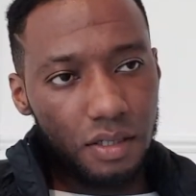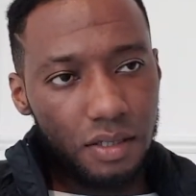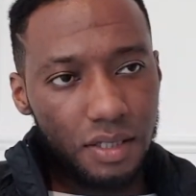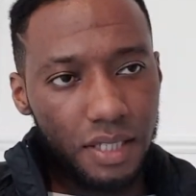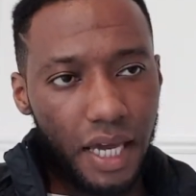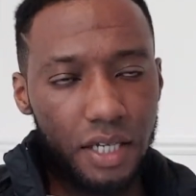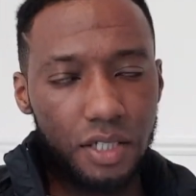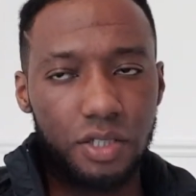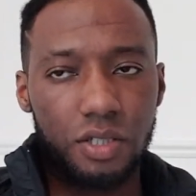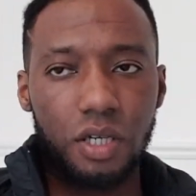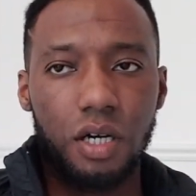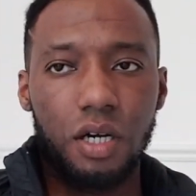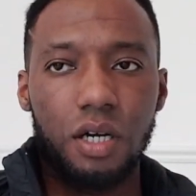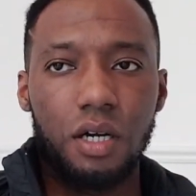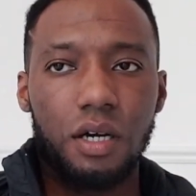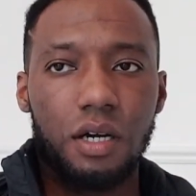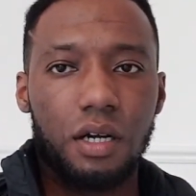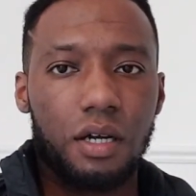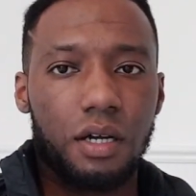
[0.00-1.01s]
Text
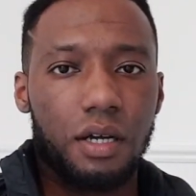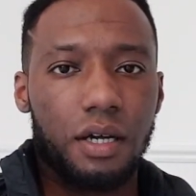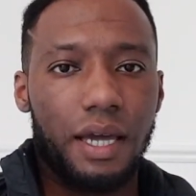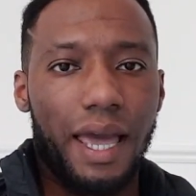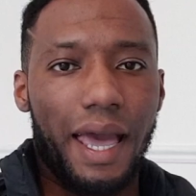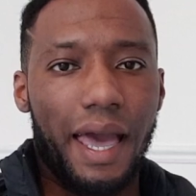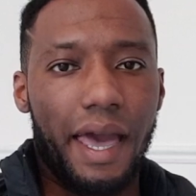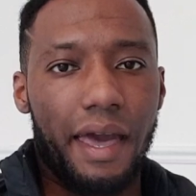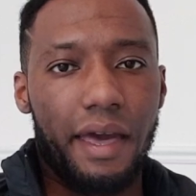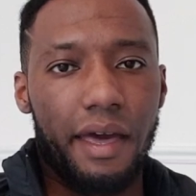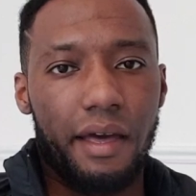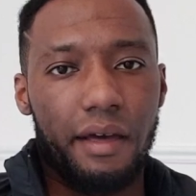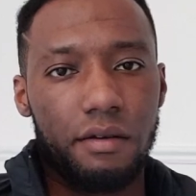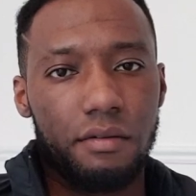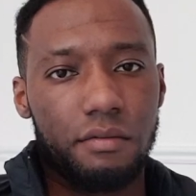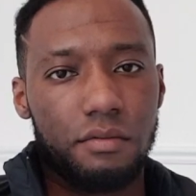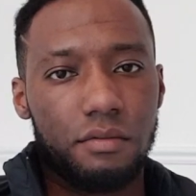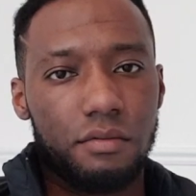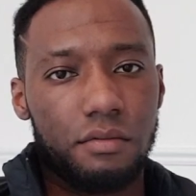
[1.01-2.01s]
her, air.
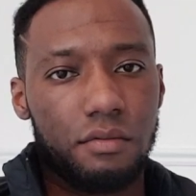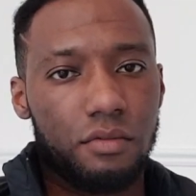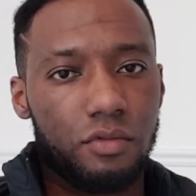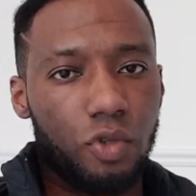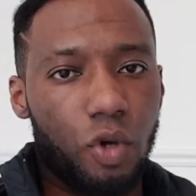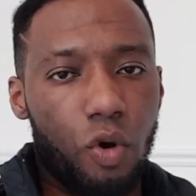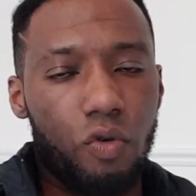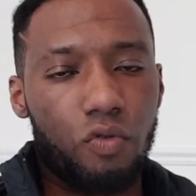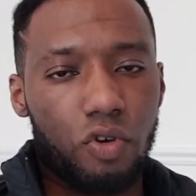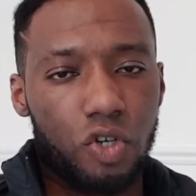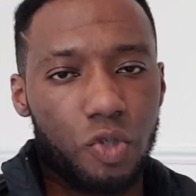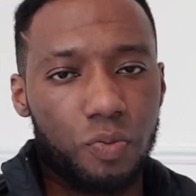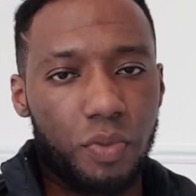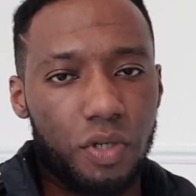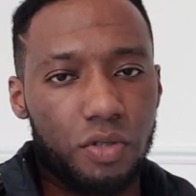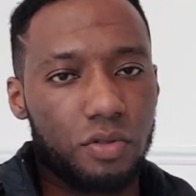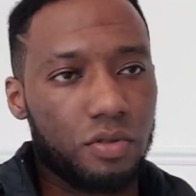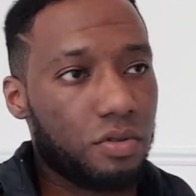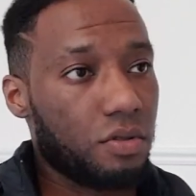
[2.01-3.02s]
No
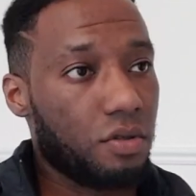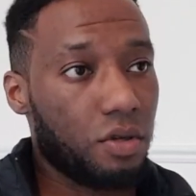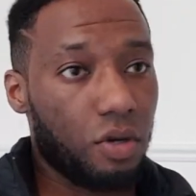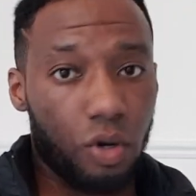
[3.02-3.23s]
response.